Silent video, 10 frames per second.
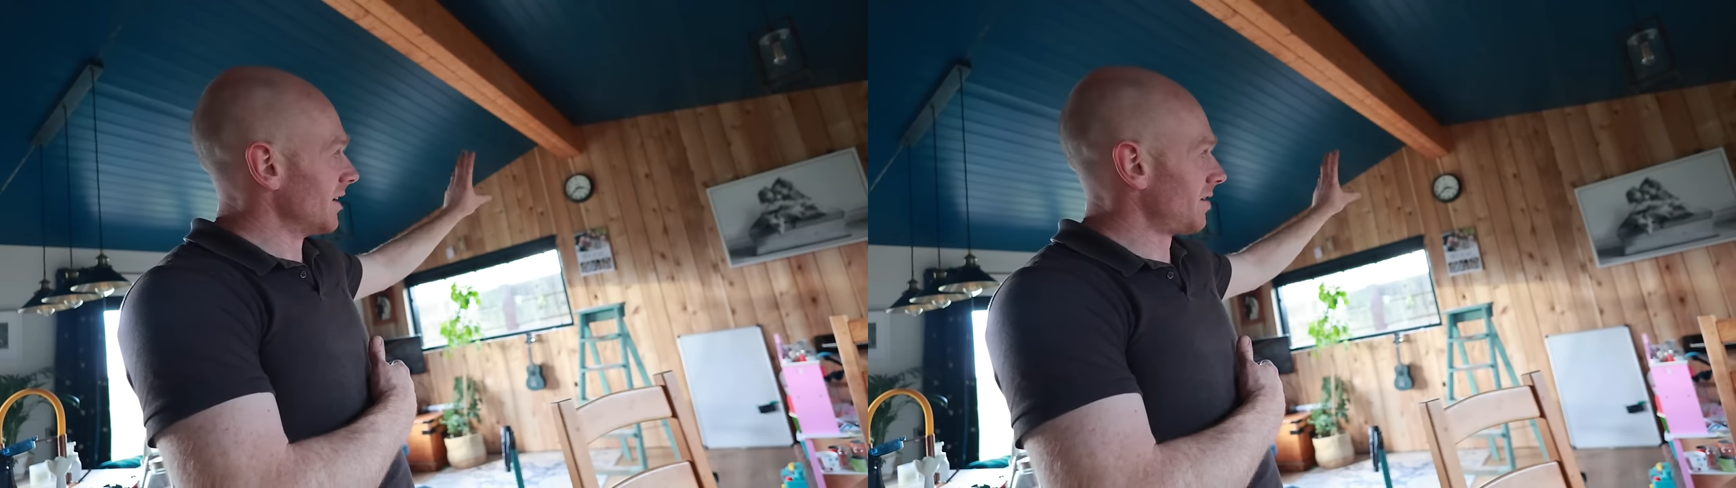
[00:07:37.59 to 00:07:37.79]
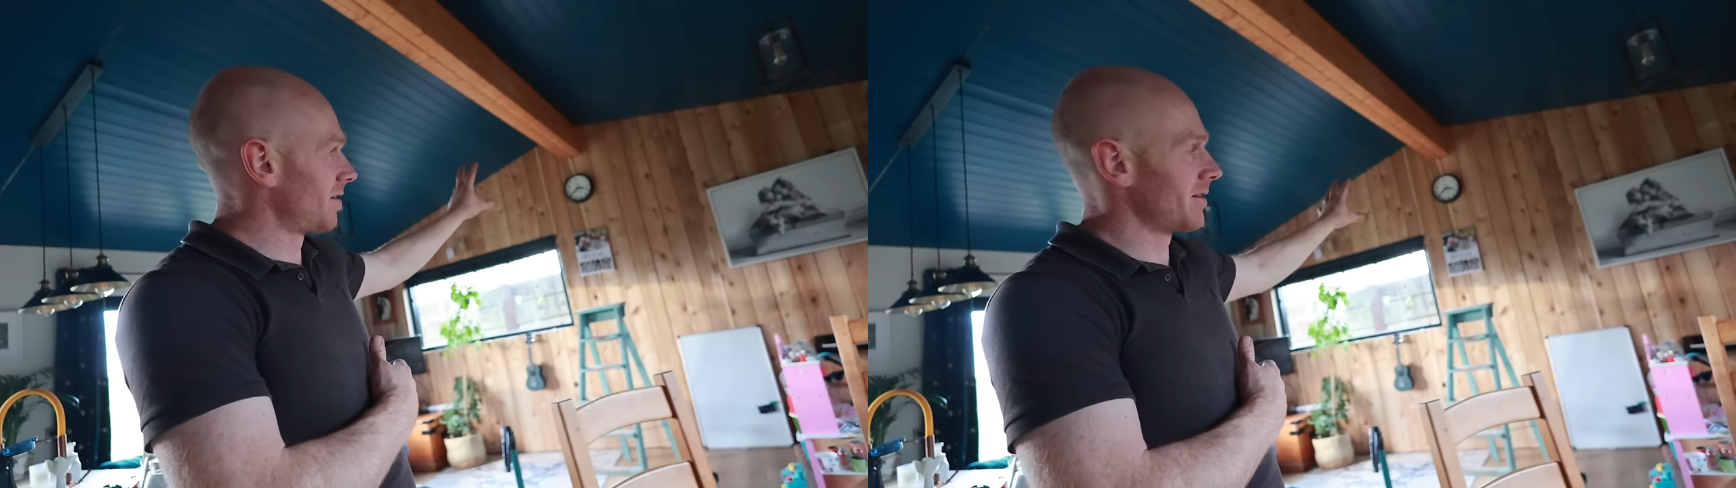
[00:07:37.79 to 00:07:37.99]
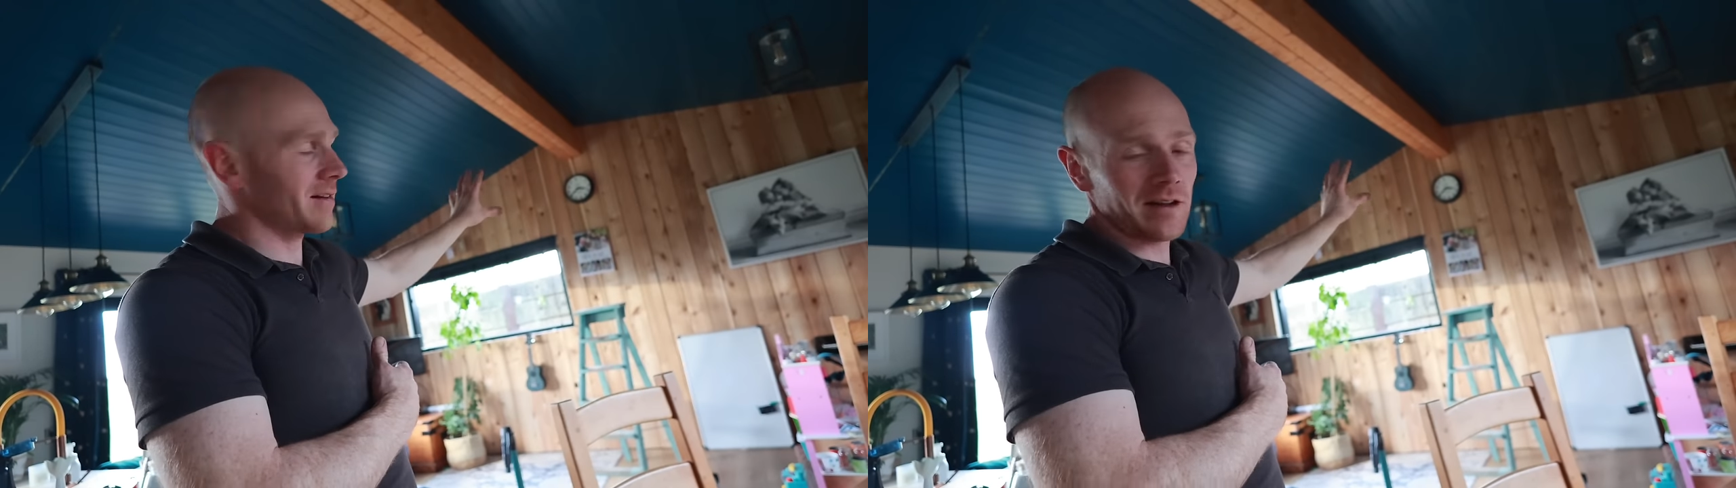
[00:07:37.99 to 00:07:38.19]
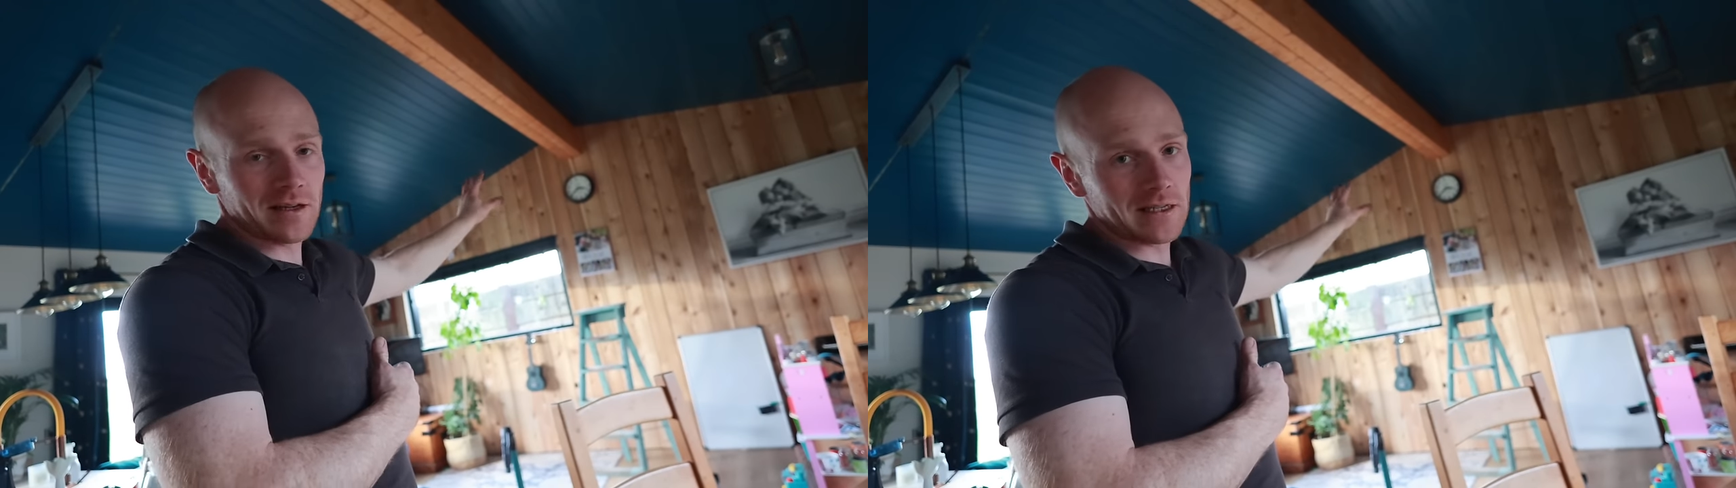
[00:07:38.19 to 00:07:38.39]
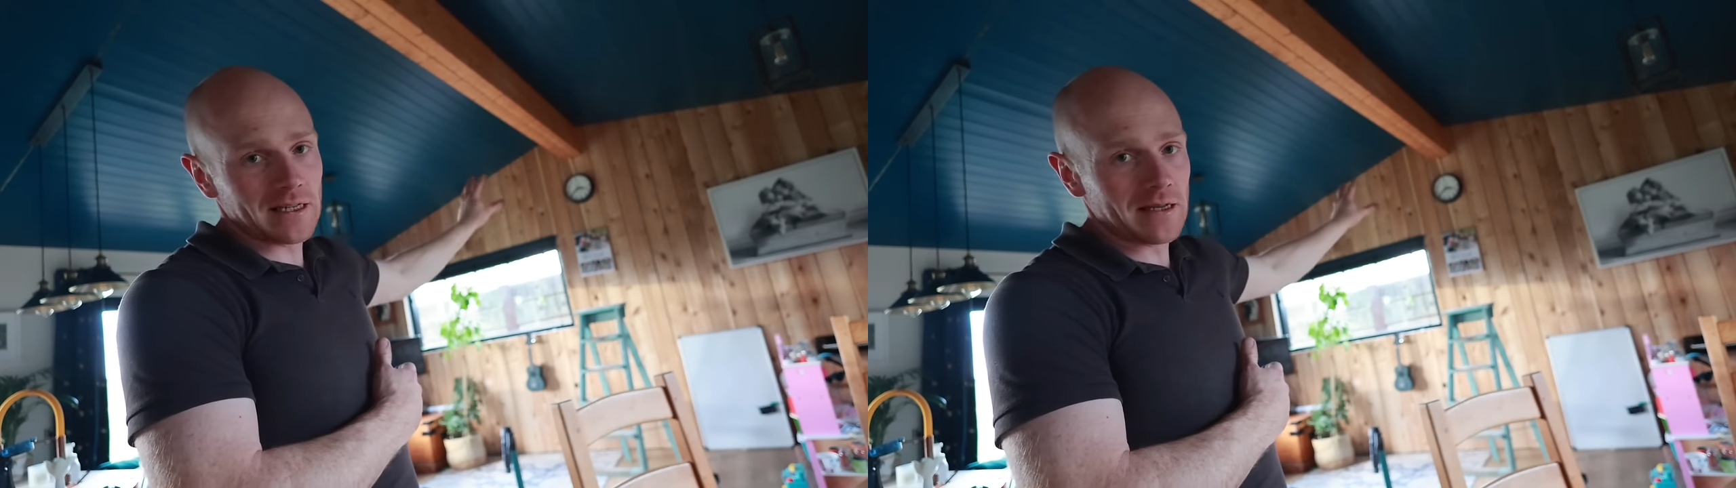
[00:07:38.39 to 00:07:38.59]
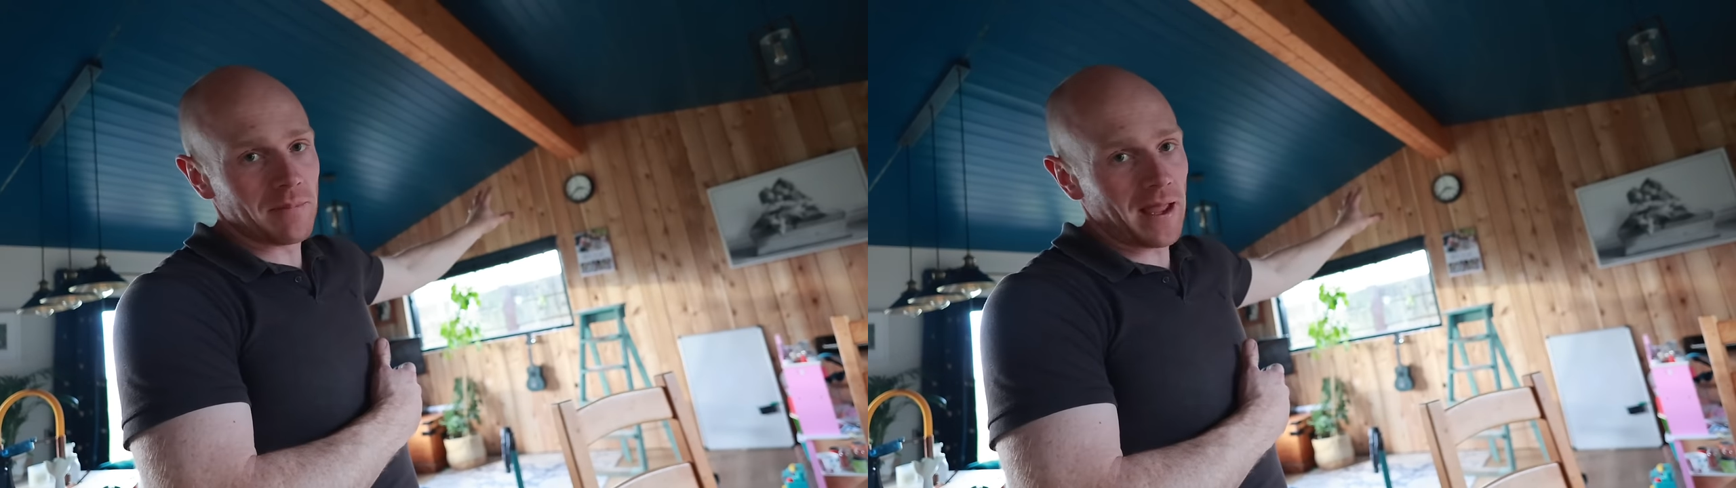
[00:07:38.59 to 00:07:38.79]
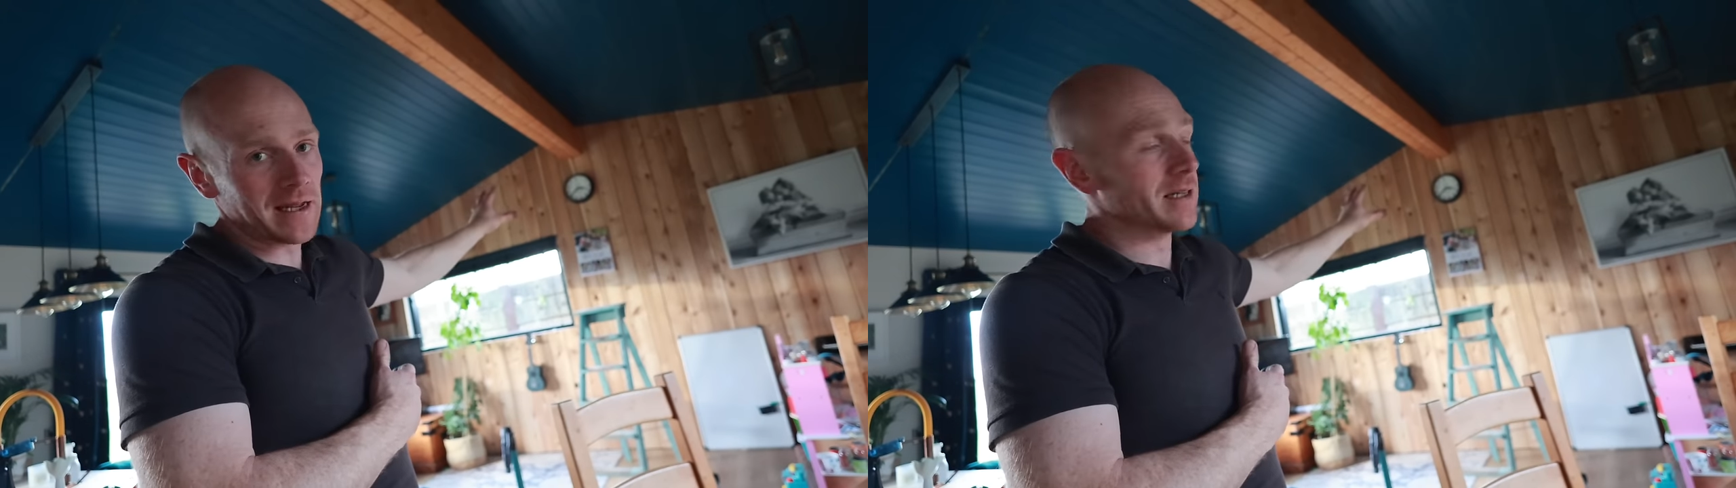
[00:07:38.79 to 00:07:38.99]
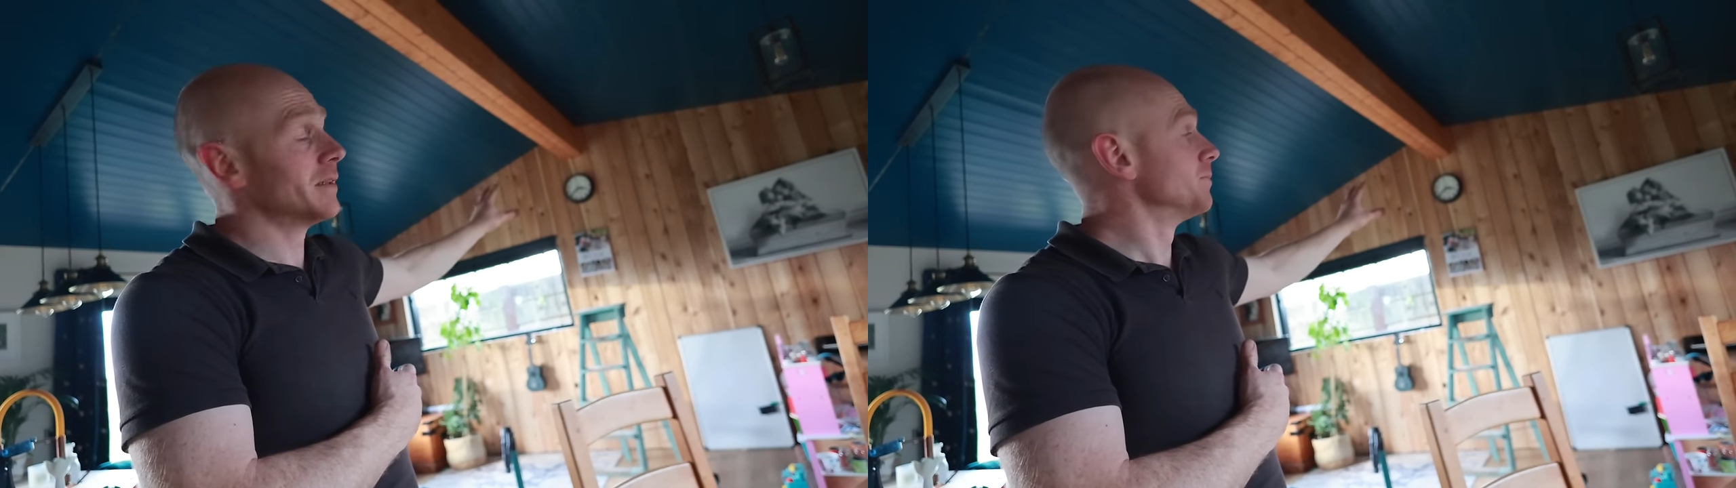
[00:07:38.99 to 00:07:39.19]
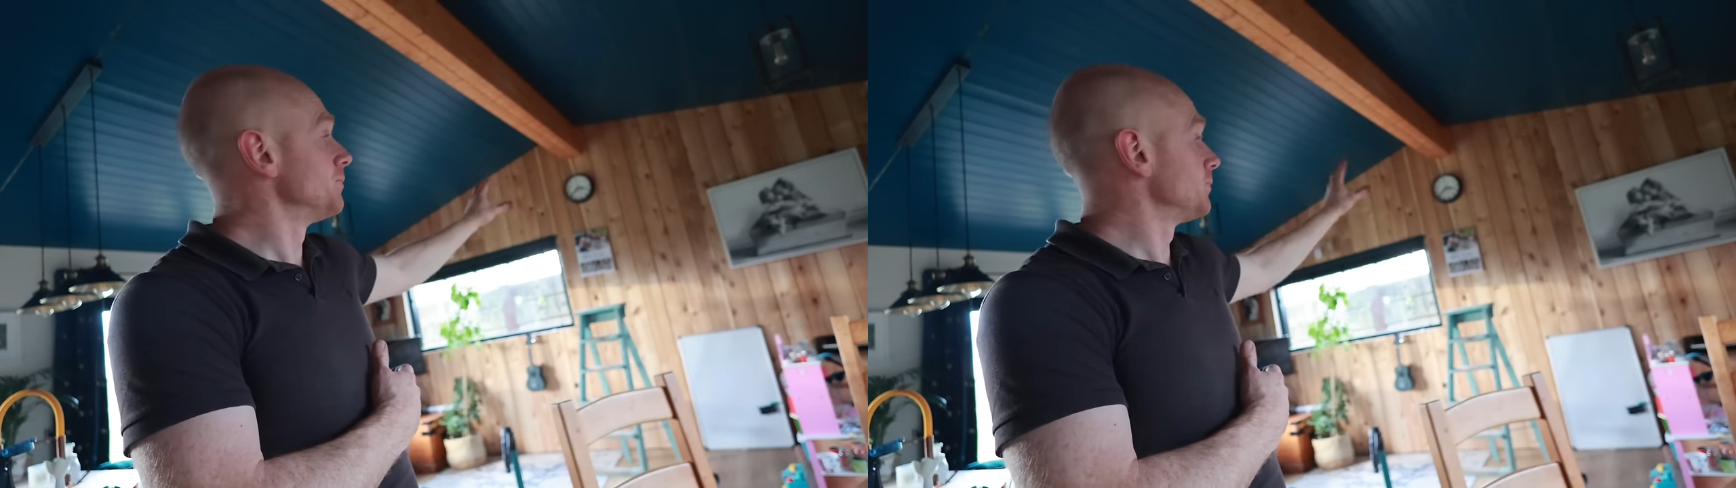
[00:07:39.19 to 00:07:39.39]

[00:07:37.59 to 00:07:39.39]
slightly paler.